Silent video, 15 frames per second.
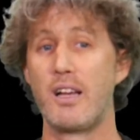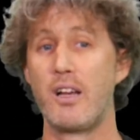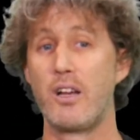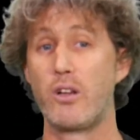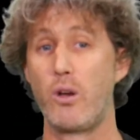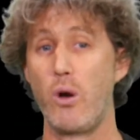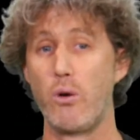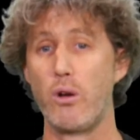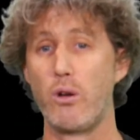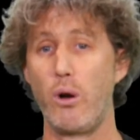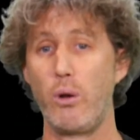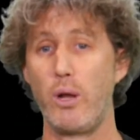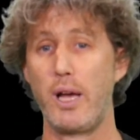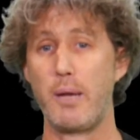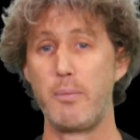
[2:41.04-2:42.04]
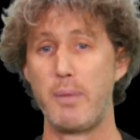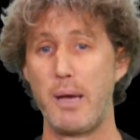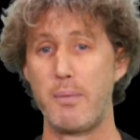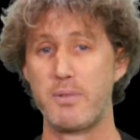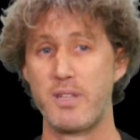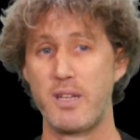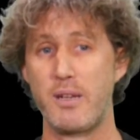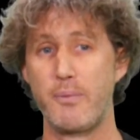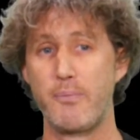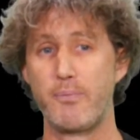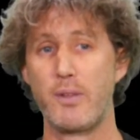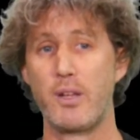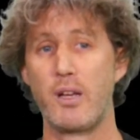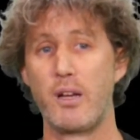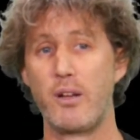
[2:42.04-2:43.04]
Coca-Cola and Pepsi.
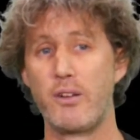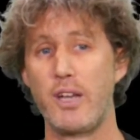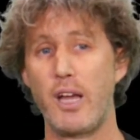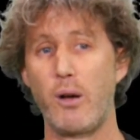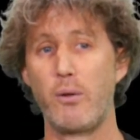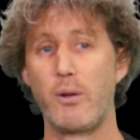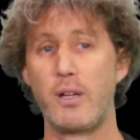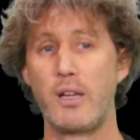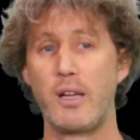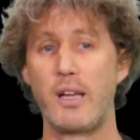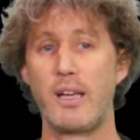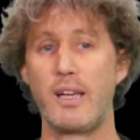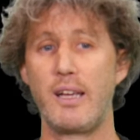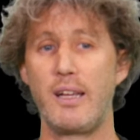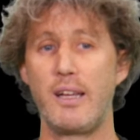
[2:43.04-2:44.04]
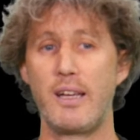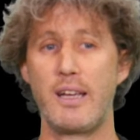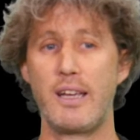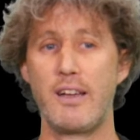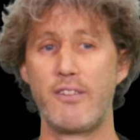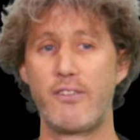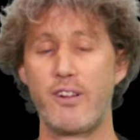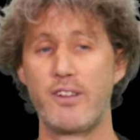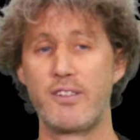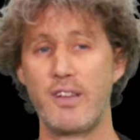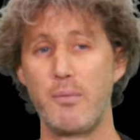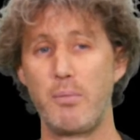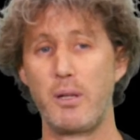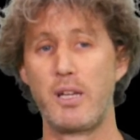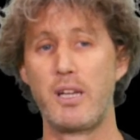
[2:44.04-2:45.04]
Now, for
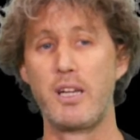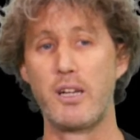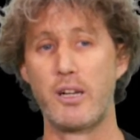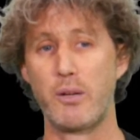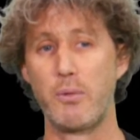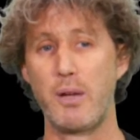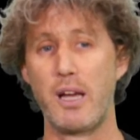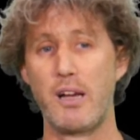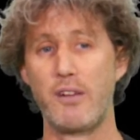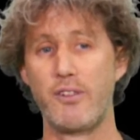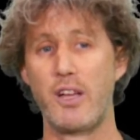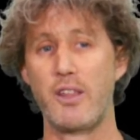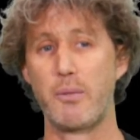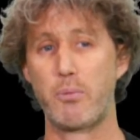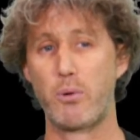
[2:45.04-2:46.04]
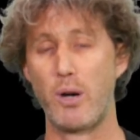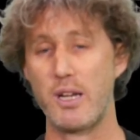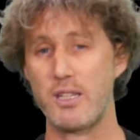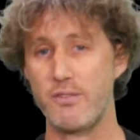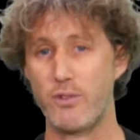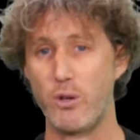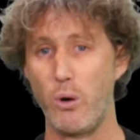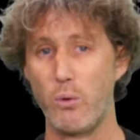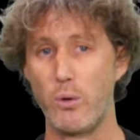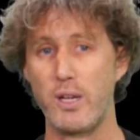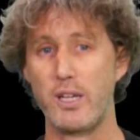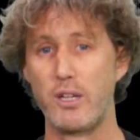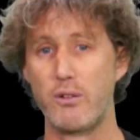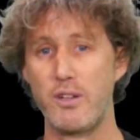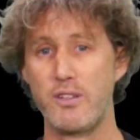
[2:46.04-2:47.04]
example, here we have the price of Coke
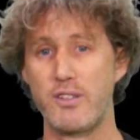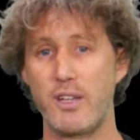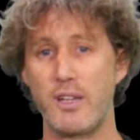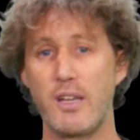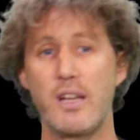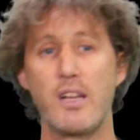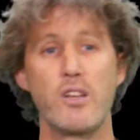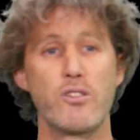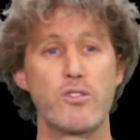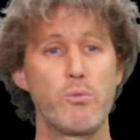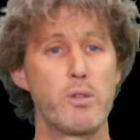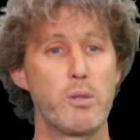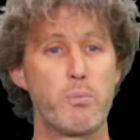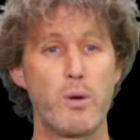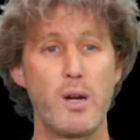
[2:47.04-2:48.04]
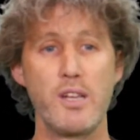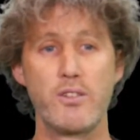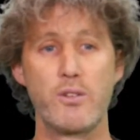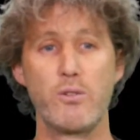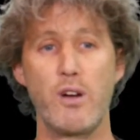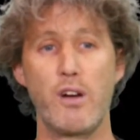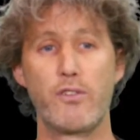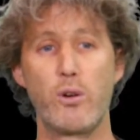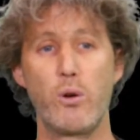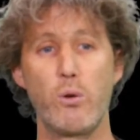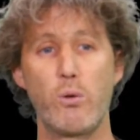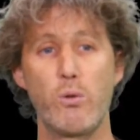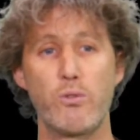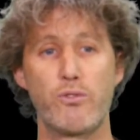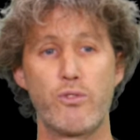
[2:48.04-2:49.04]
increasing. So when the price of Coke
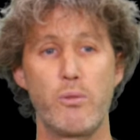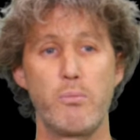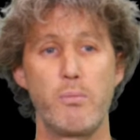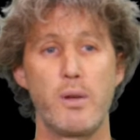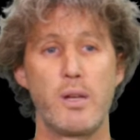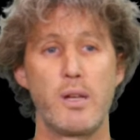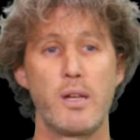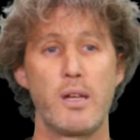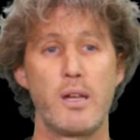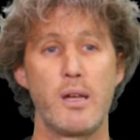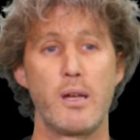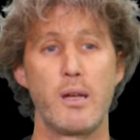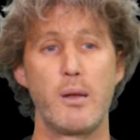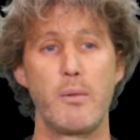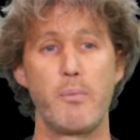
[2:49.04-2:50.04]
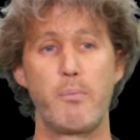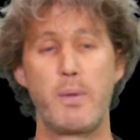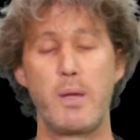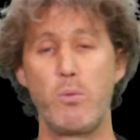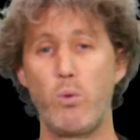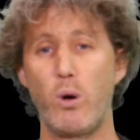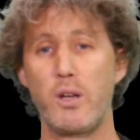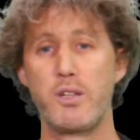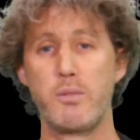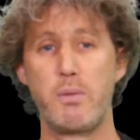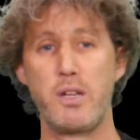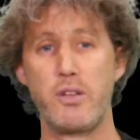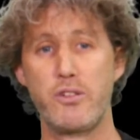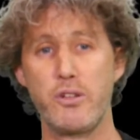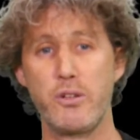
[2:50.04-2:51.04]
goes from P1 to
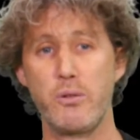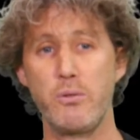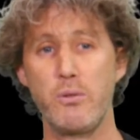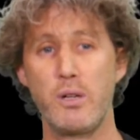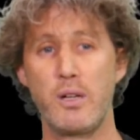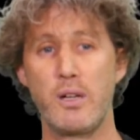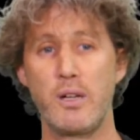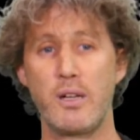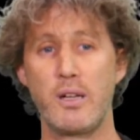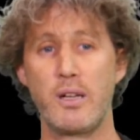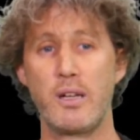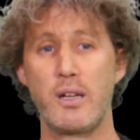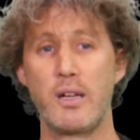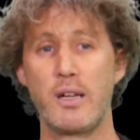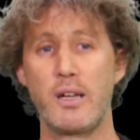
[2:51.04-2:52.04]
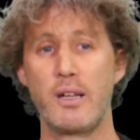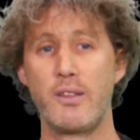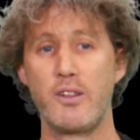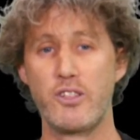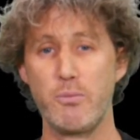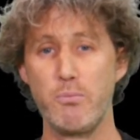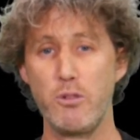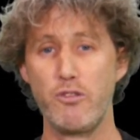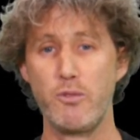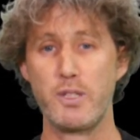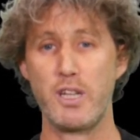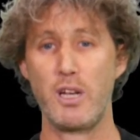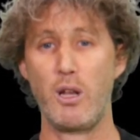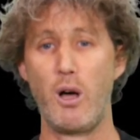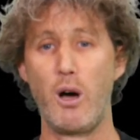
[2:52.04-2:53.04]
P2, there's a movement
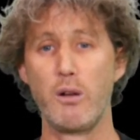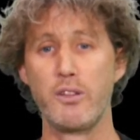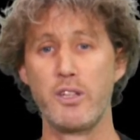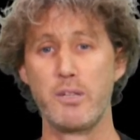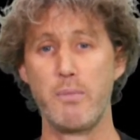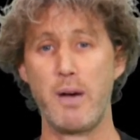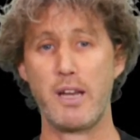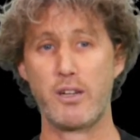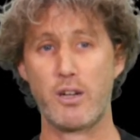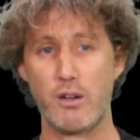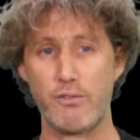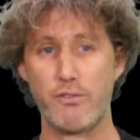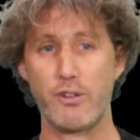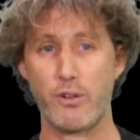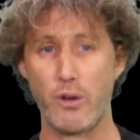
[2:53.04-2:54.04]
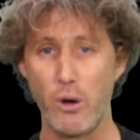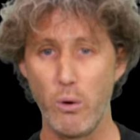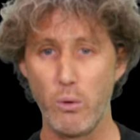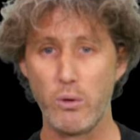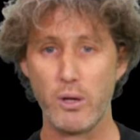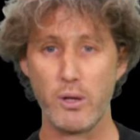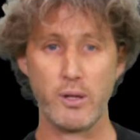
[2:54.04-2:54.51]
along the demand curve for Coke,